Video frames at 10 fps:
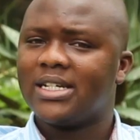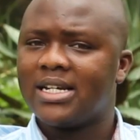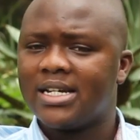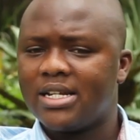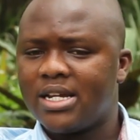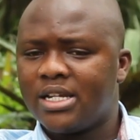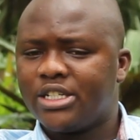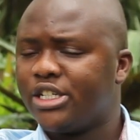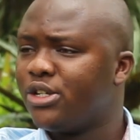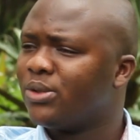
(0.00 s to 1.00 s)

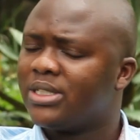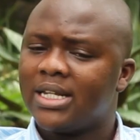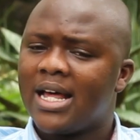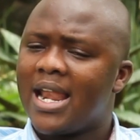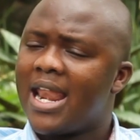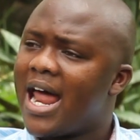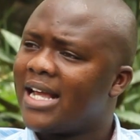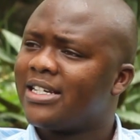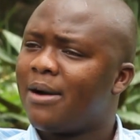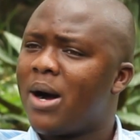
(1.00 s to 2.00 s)
it yields
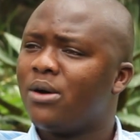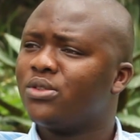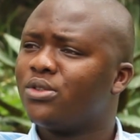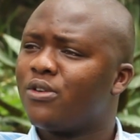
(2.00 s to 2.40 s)
large amounts